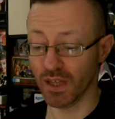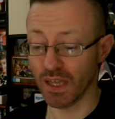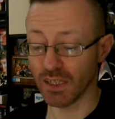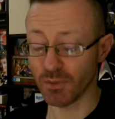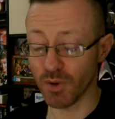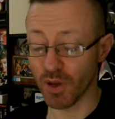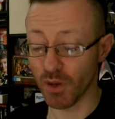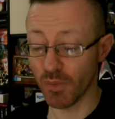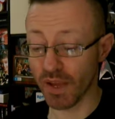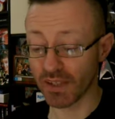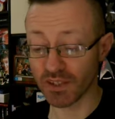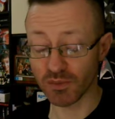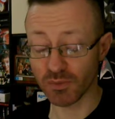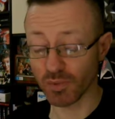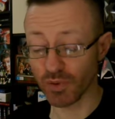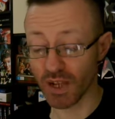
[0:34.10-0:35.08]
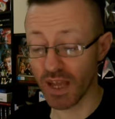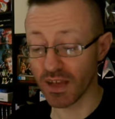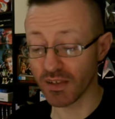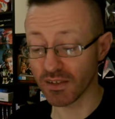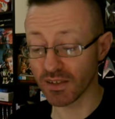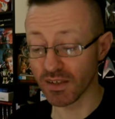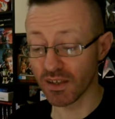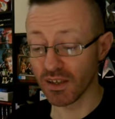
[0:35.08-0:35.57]
HBO Max has put
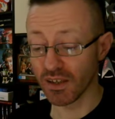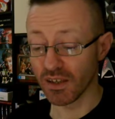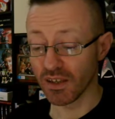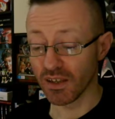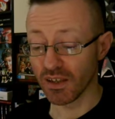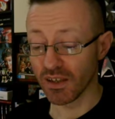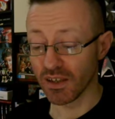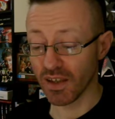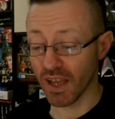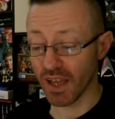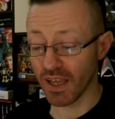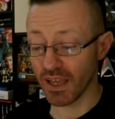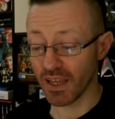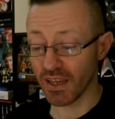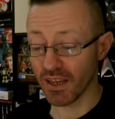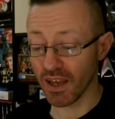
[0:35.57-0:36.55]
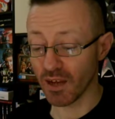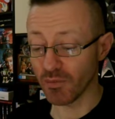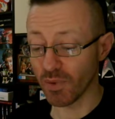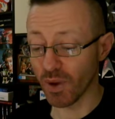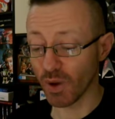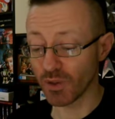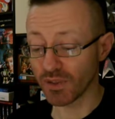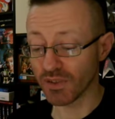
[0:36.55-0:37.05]
out a um,
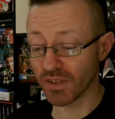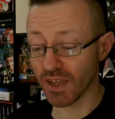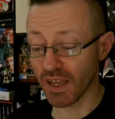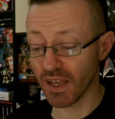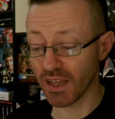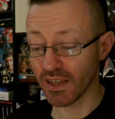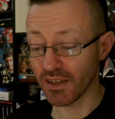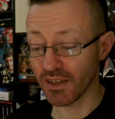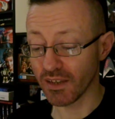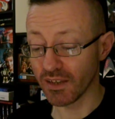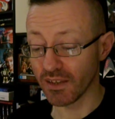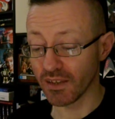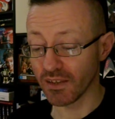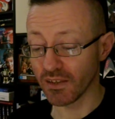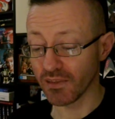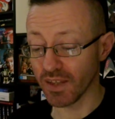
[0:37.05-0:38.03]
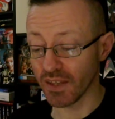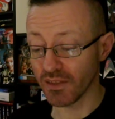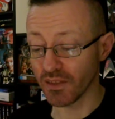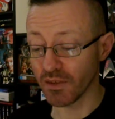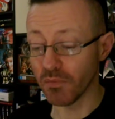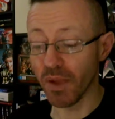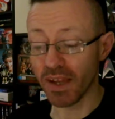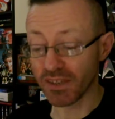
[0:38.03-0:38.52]
post saying that
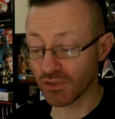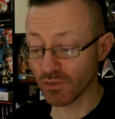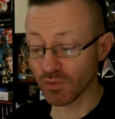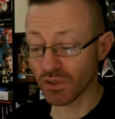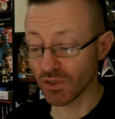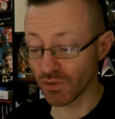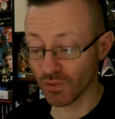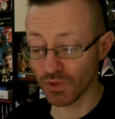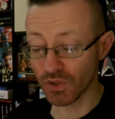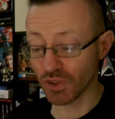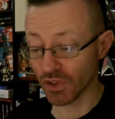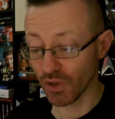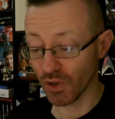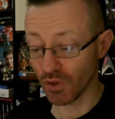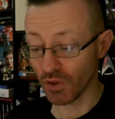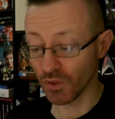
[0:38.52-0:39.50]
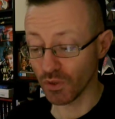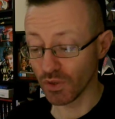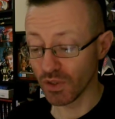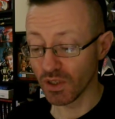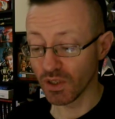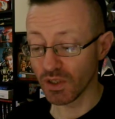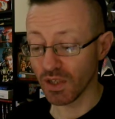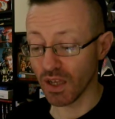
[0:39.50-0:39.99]
the Max original show,
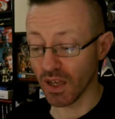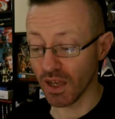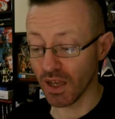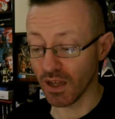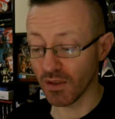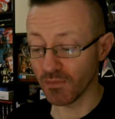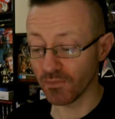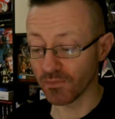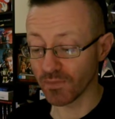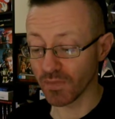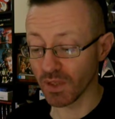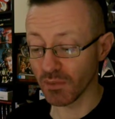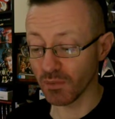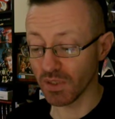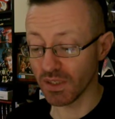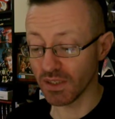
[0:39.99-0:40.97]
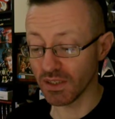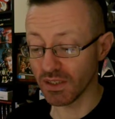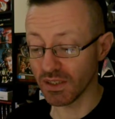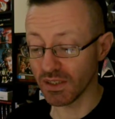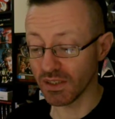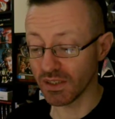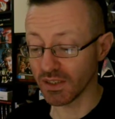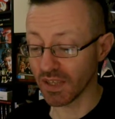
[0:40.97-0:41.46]
um,
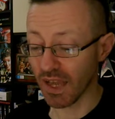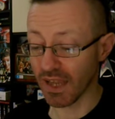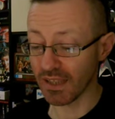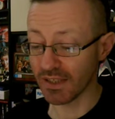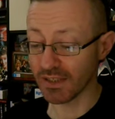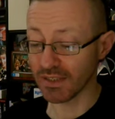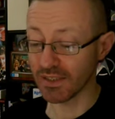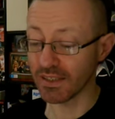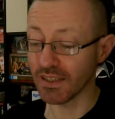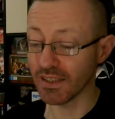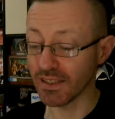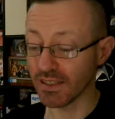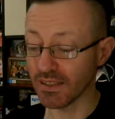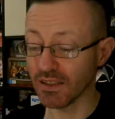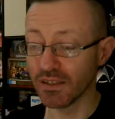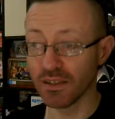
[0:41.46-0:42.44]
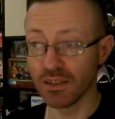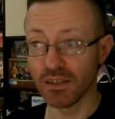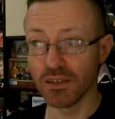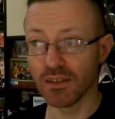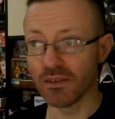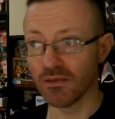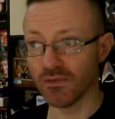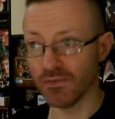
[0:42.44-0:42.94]
Mindy Kaling in
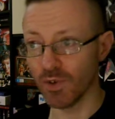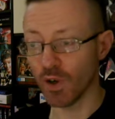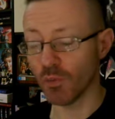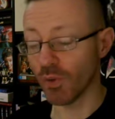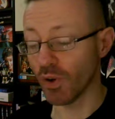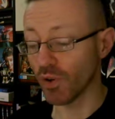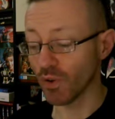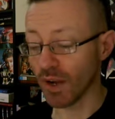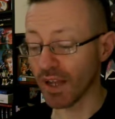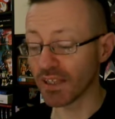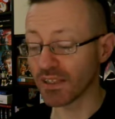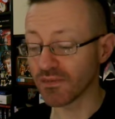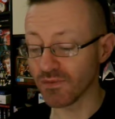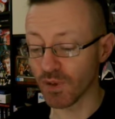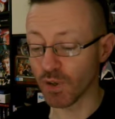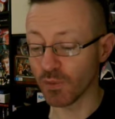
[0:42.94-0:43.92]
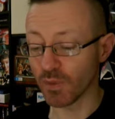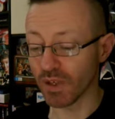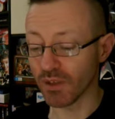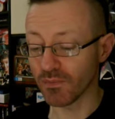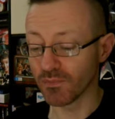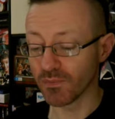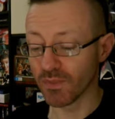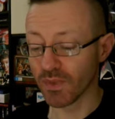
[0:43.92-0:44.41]
Velma or as
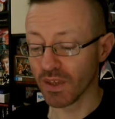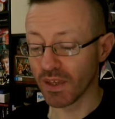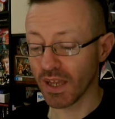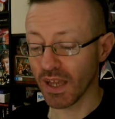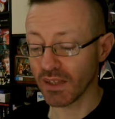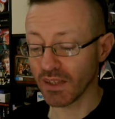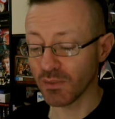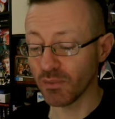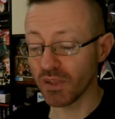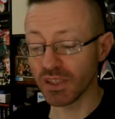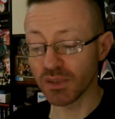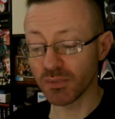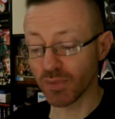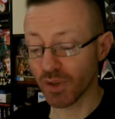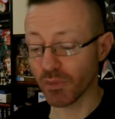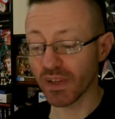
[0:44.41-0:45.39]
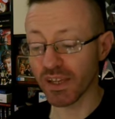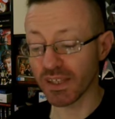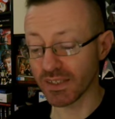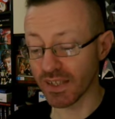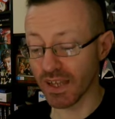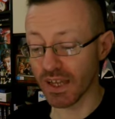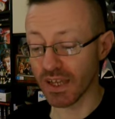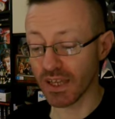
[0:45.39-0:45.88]
Velma, had the biggest premiere
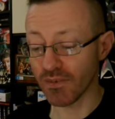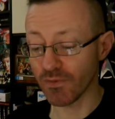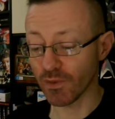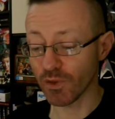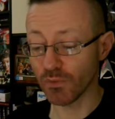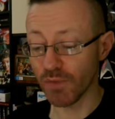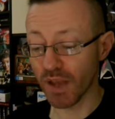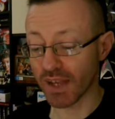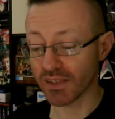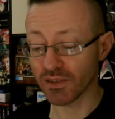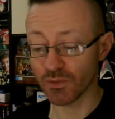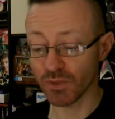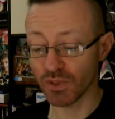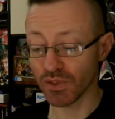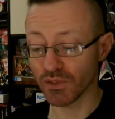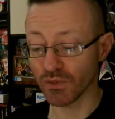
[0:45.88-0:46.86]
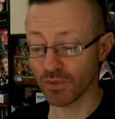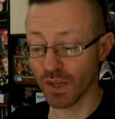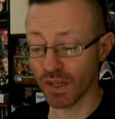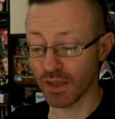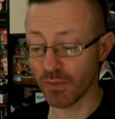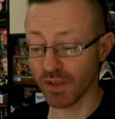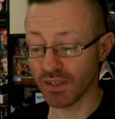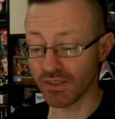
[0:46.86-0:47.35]
day for a Max original
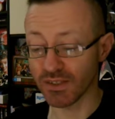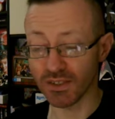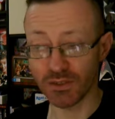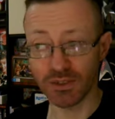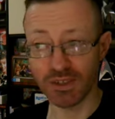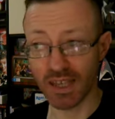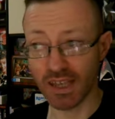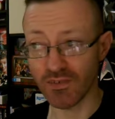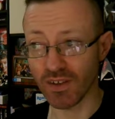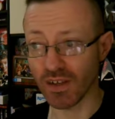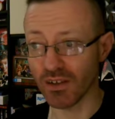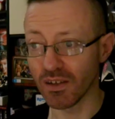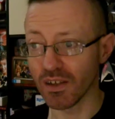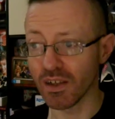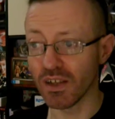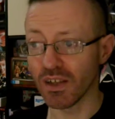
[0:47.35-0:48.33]
animated series ever.